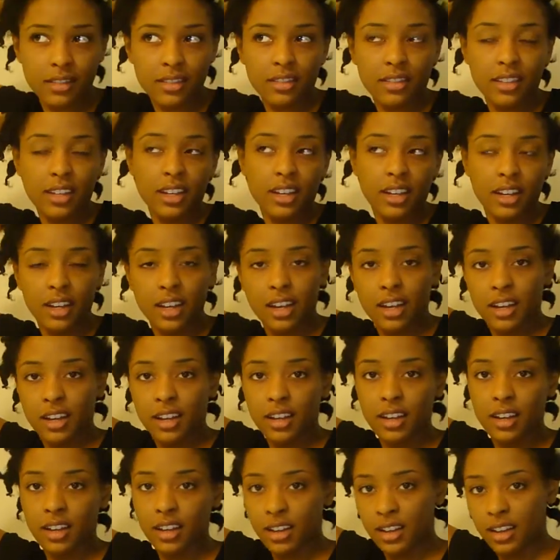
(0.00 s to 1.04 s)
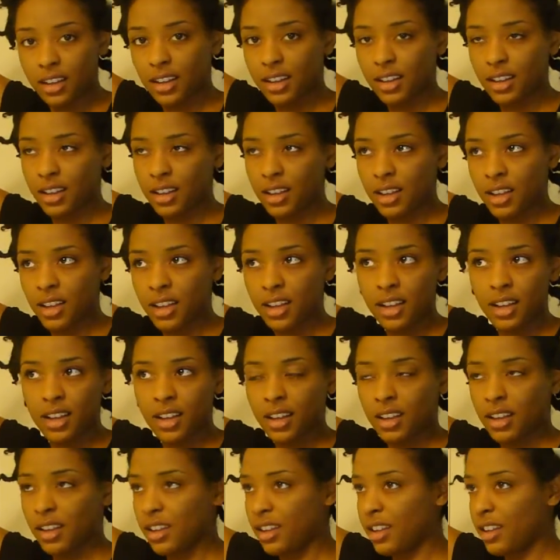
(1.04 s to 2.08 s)

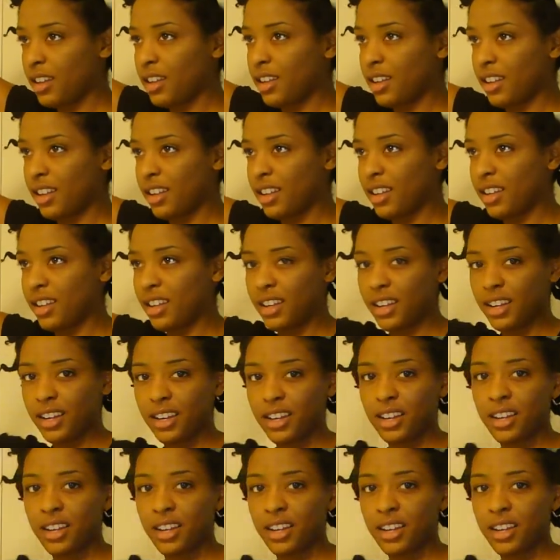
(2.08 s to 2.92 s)
(no one is talking)